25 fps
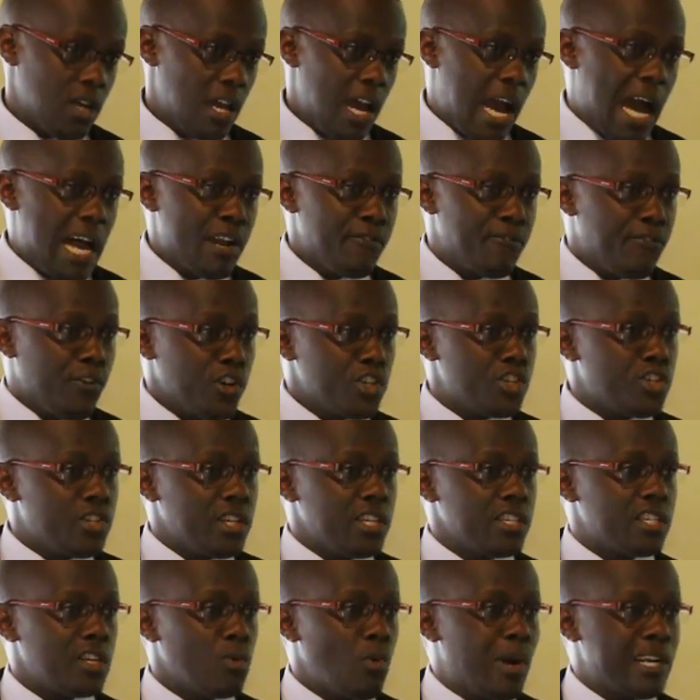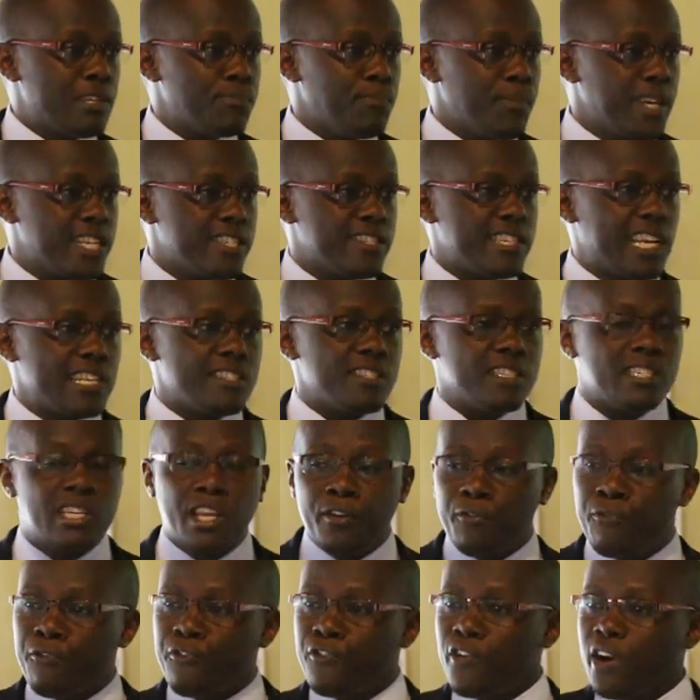Unfortunately, what makes us
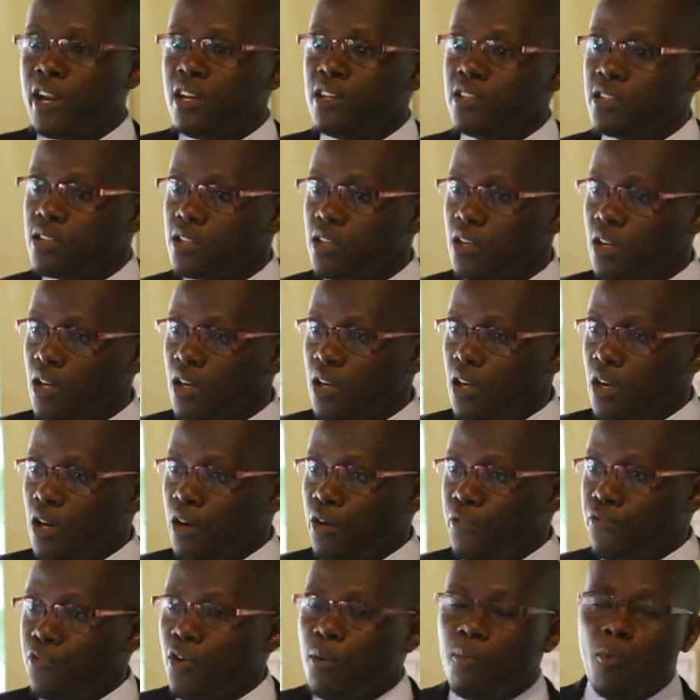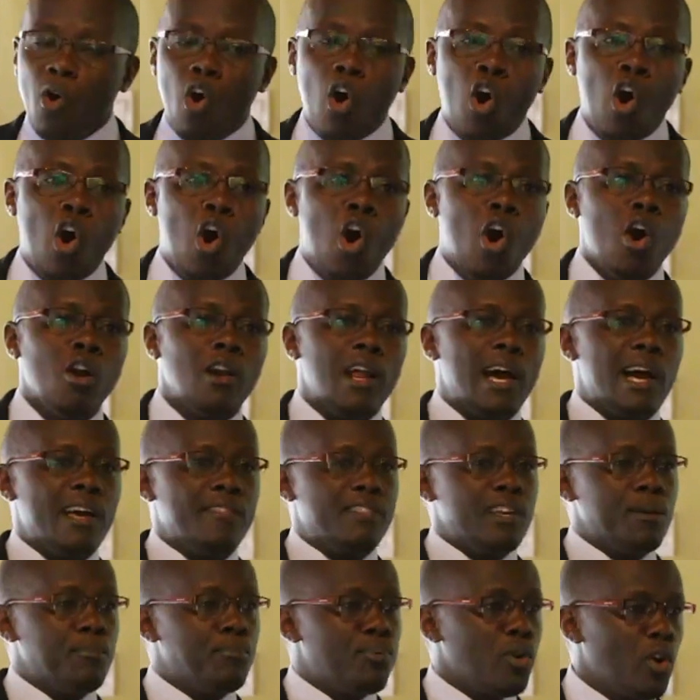different from all other
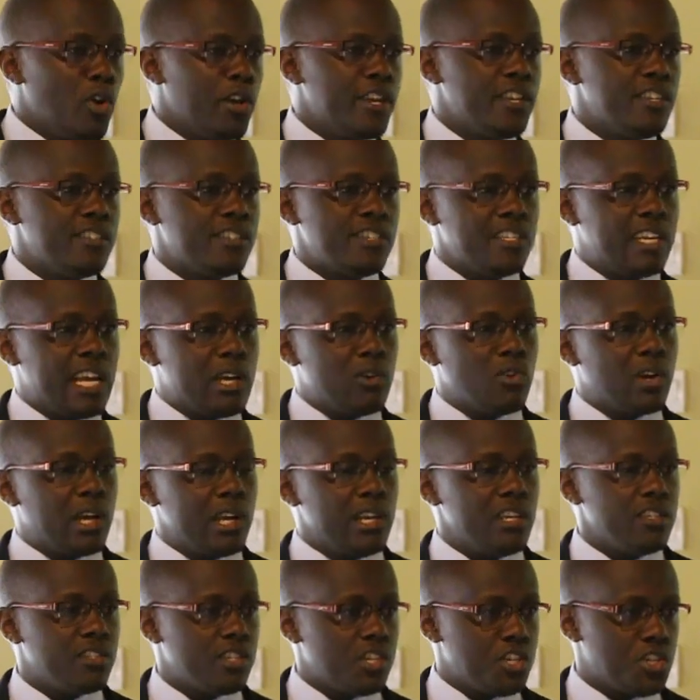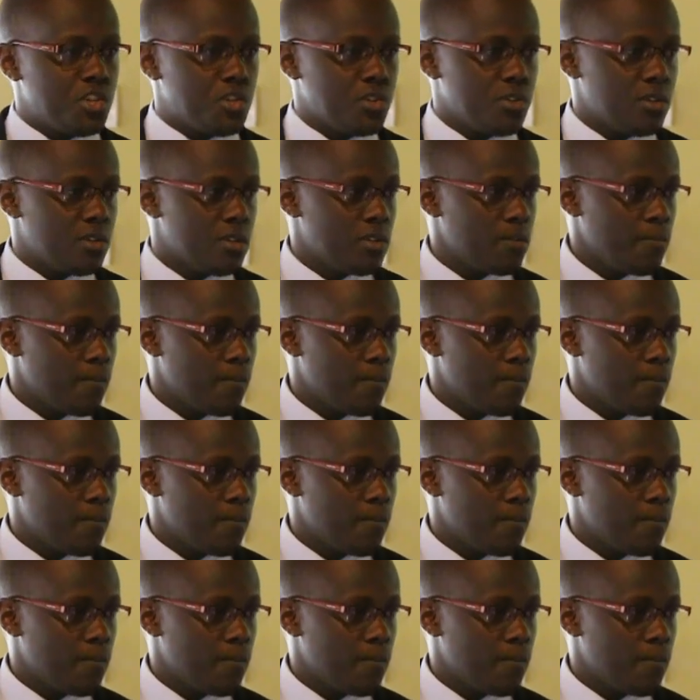employees in an organization,